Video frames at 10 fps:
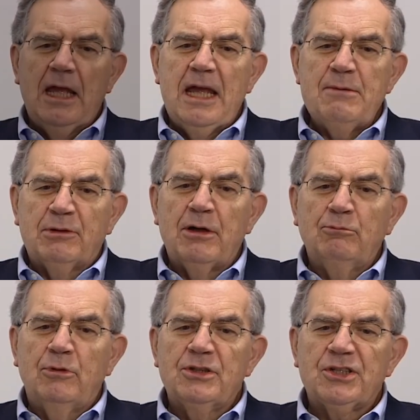
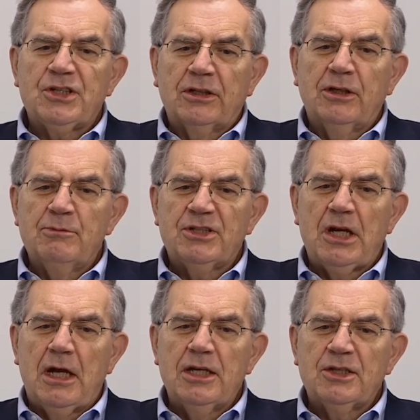Abraham was
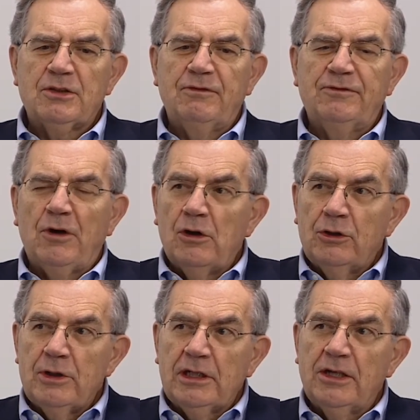circumcised
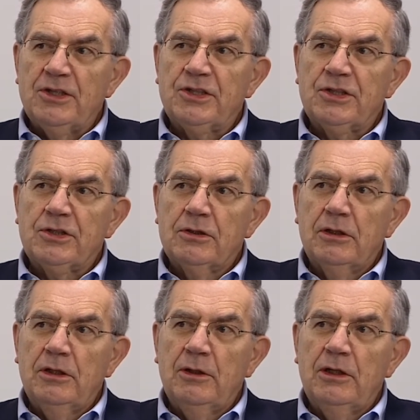following his
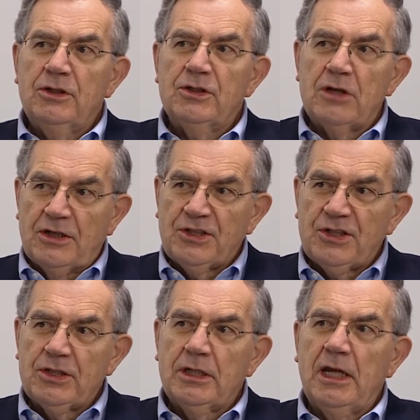
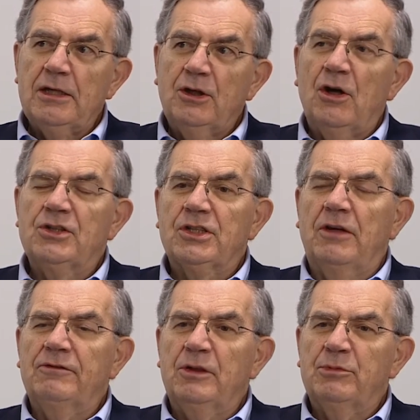trust in God's
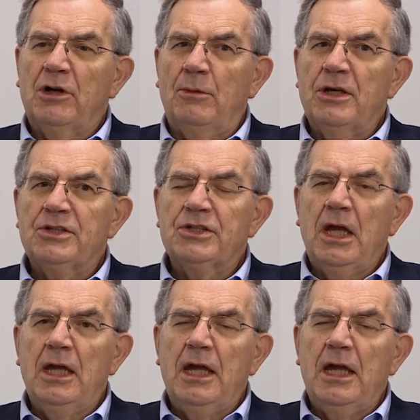covenant promise.